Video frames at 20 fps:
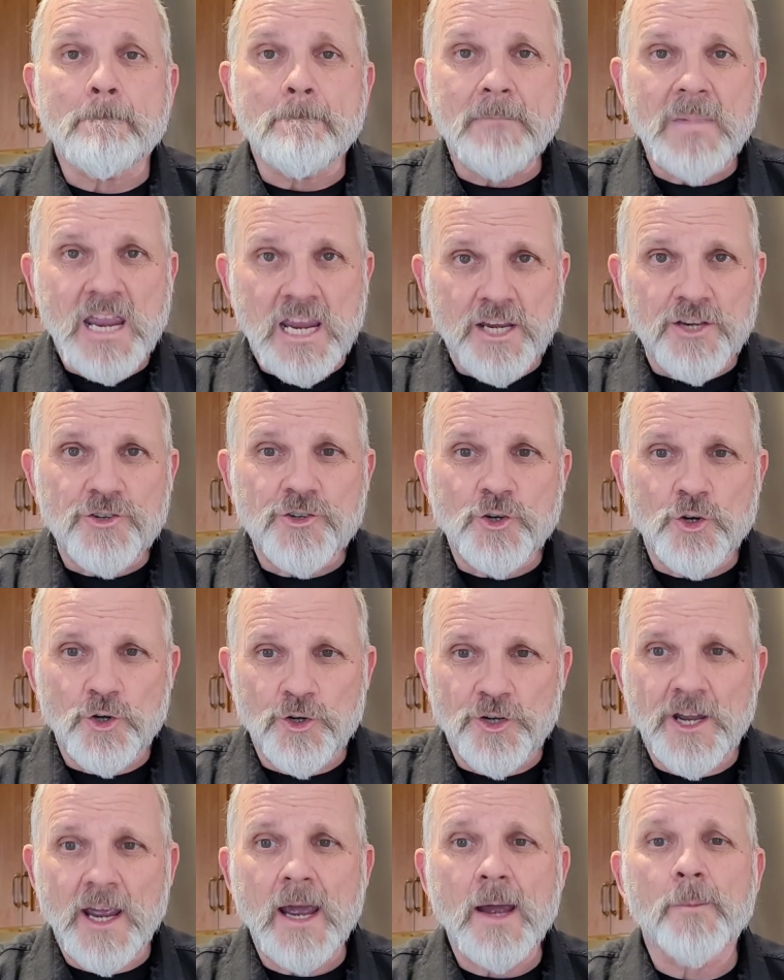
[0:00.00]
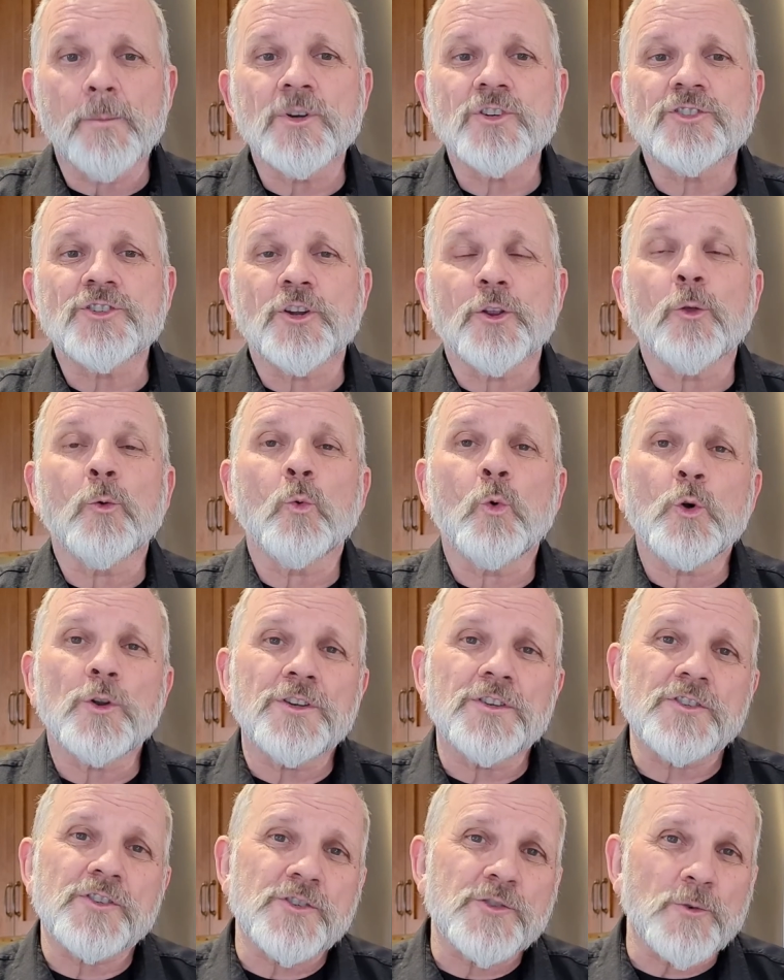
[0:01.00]
major damage to the
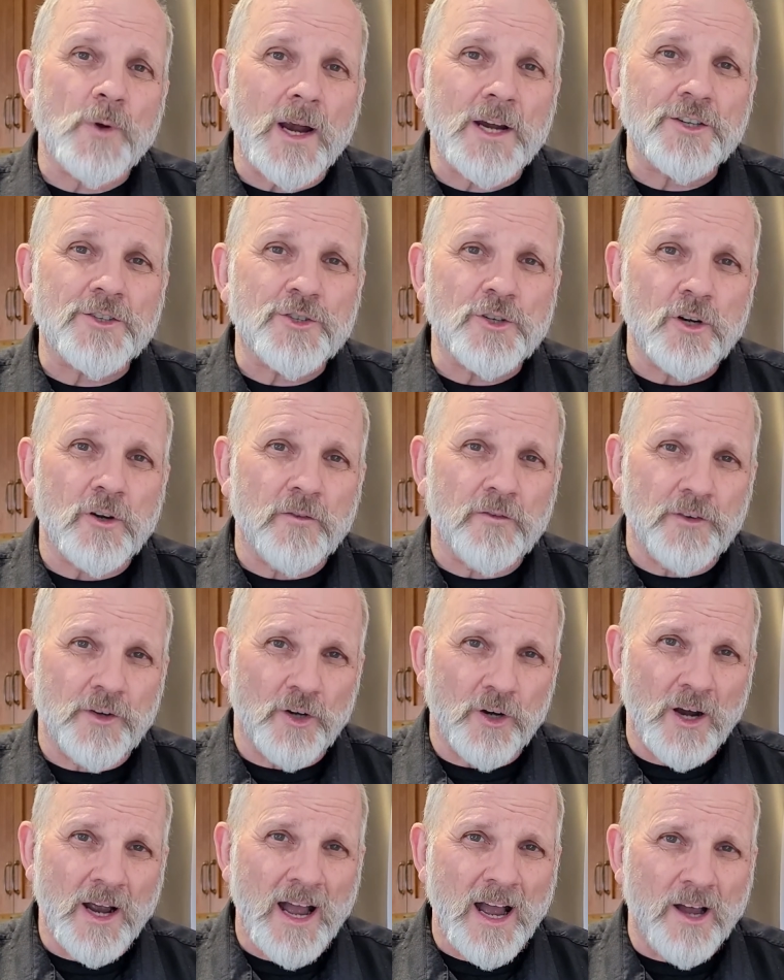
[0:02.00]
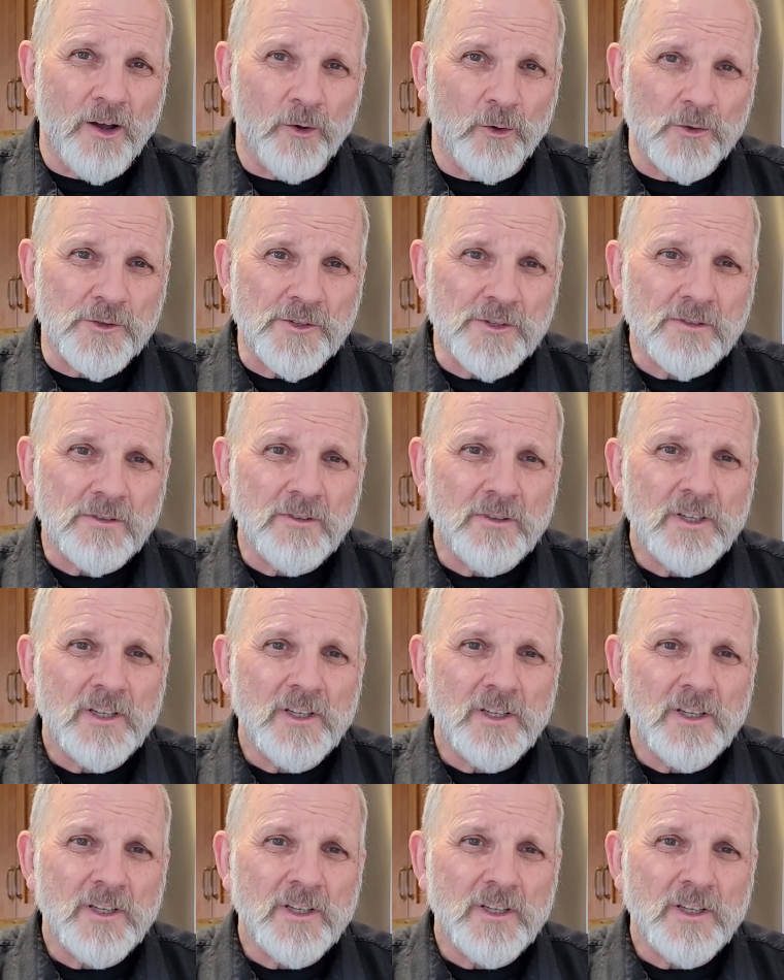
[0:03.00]
wooden structure of your house.